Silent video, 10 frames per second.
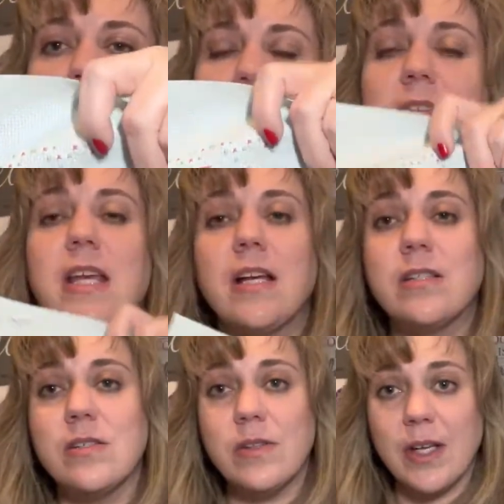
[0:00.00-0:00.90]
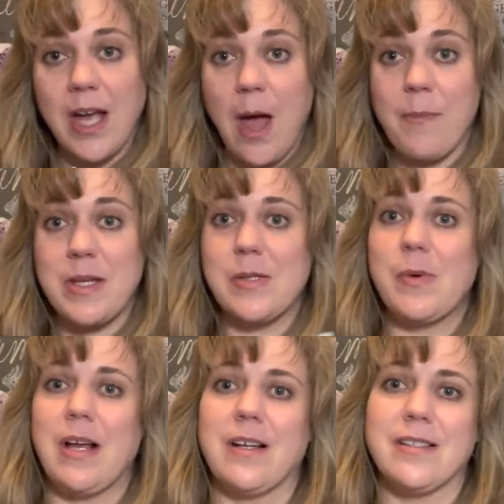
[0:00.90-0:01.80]
And I think I'll do the cup as
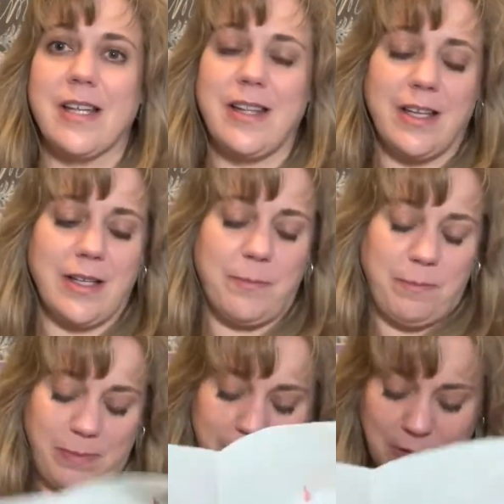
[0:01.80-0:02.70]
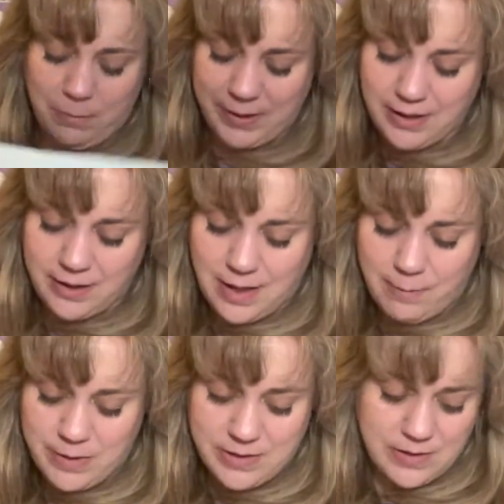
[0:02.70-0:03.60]
well, because I think a little pink
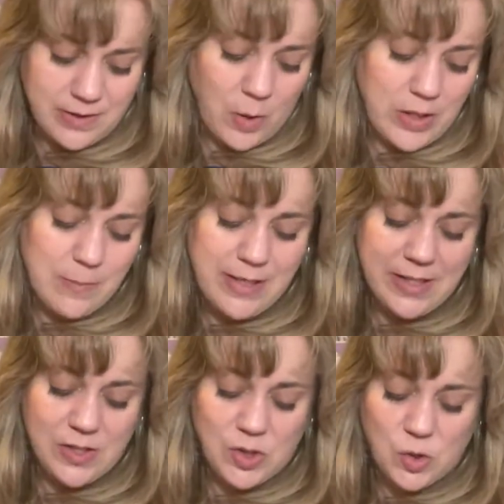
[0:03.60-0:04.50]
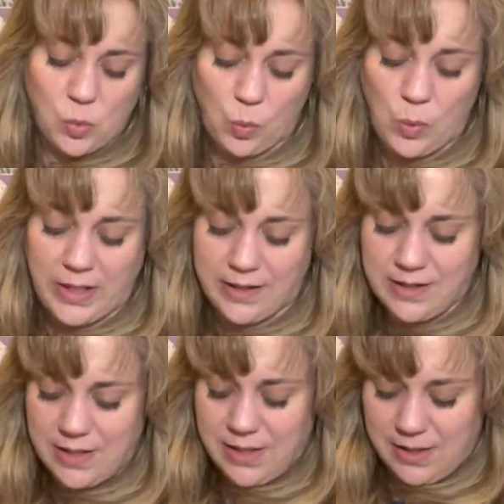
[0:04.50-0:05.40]
cup is going to be sweet.
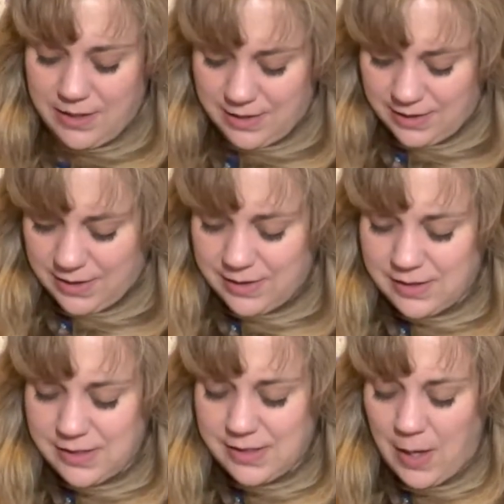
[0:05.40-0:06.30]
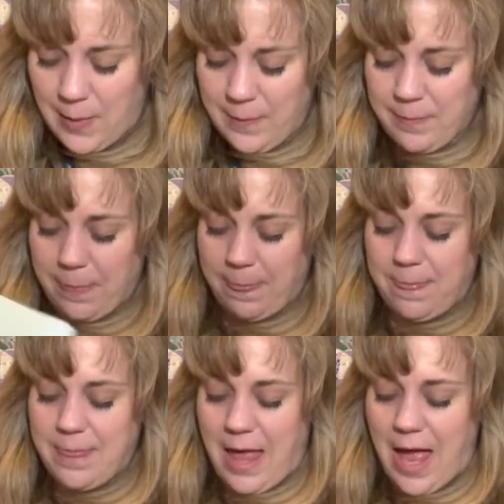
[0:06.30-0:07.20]
So
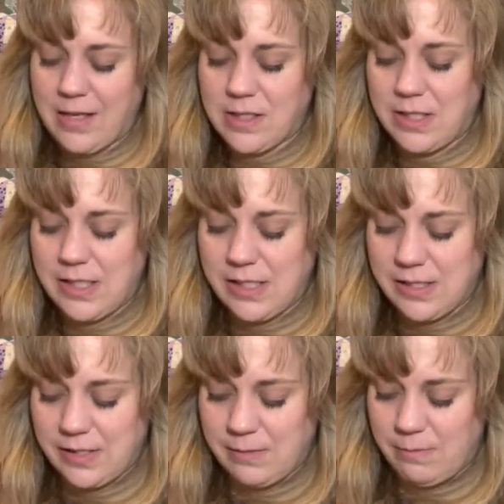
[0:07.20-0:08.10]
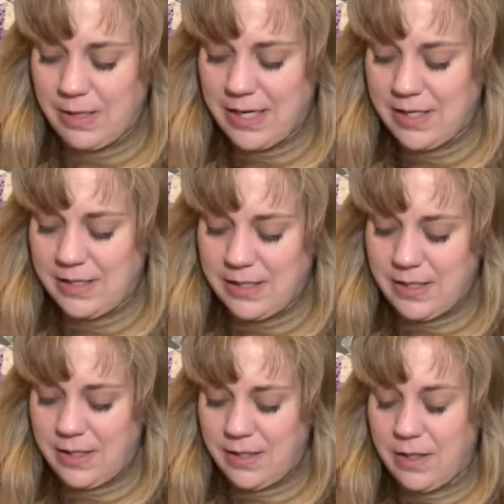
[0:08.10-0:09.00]
that is my
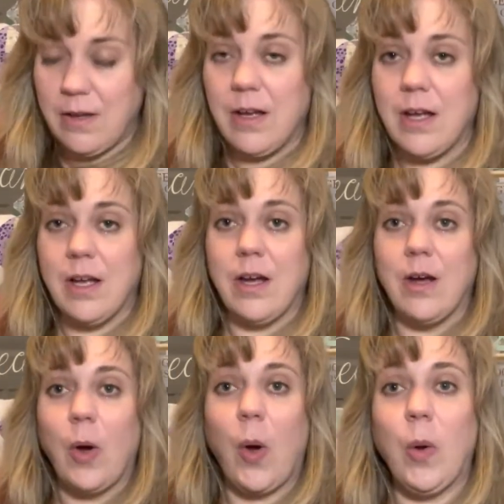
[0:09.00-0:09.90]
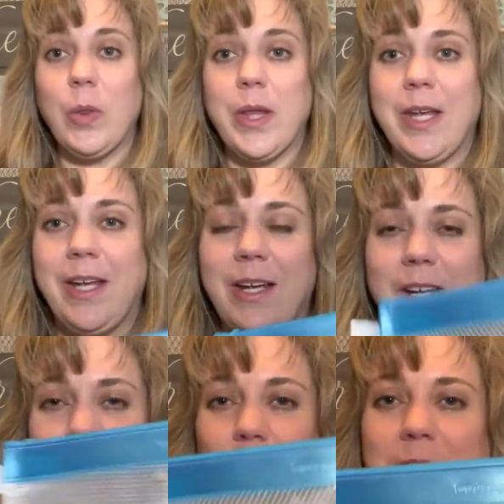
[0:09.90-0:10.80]
only
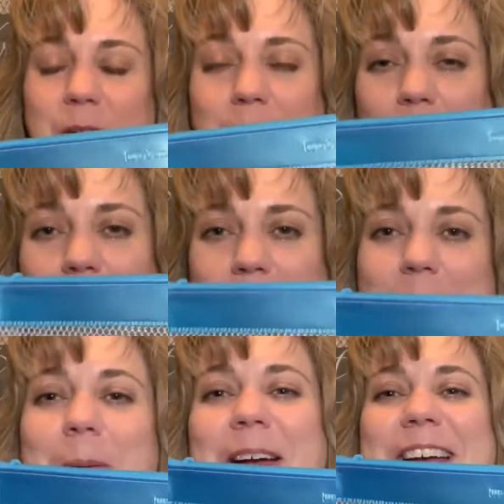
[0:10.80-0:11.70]
2021 WIP.